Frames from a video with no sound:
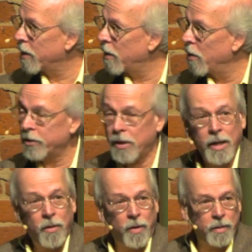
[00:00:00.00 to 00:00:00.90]
close to
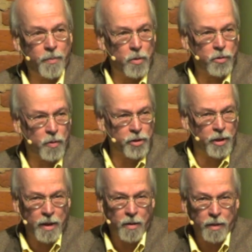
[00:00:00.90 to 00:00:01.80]
entering the
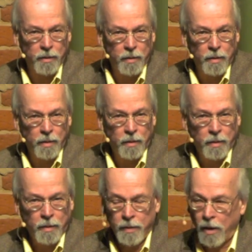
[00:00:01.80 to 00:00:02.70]
post-Christian era.
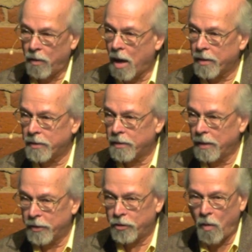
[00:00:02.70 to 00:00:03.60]
There are a lot
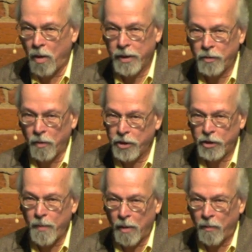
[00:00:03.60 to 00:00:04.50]
of historians who are
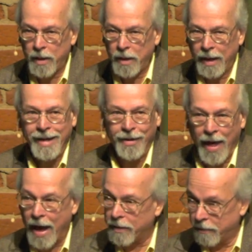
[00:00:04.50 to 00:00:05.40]
just about ready to ink
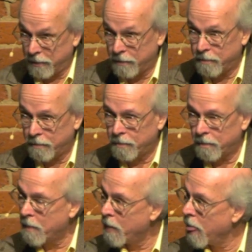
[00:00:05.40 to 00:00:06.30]
that.
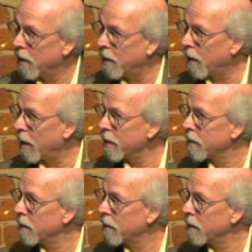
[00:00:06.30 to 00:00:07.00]
All right?